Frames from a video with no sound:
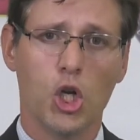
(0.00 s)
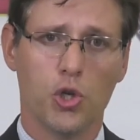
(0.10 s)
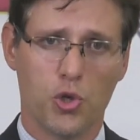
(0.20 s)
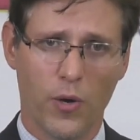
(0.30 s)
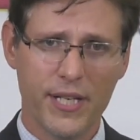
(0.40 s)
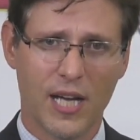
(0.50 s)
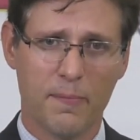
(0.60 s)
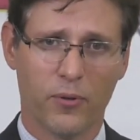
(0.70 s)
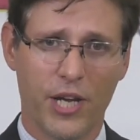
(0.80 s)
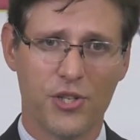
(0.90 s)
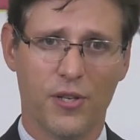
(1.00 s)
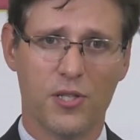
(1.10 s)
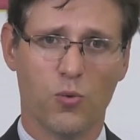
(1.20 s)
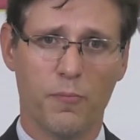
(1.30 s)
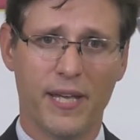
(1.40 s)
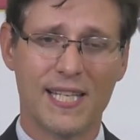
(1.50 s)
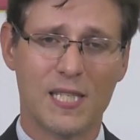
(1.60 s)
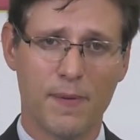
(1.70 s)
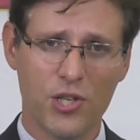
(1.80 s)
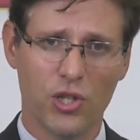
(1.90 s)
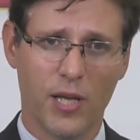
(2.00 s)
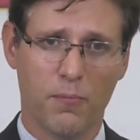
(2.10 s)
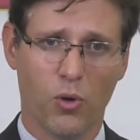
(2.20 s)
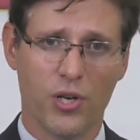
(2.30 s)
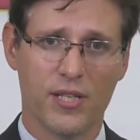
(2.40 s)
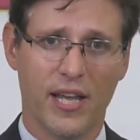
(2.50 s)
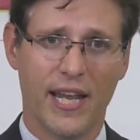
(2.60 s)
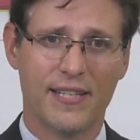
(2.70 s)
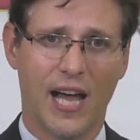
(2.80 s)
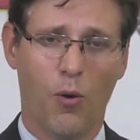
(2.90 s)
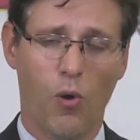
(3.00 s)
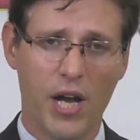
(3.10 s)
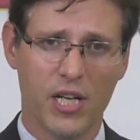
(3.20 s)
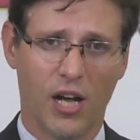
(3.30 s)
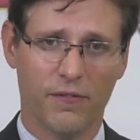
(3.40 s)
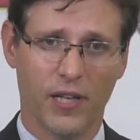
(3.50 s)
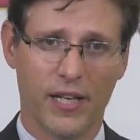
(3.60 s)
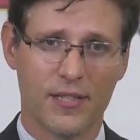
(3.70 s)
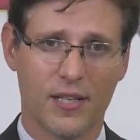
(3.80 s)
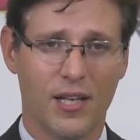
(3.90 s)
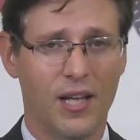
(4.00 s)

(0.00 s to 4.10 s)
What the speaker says: Joint operations would be especially important in a Taiwan conflict.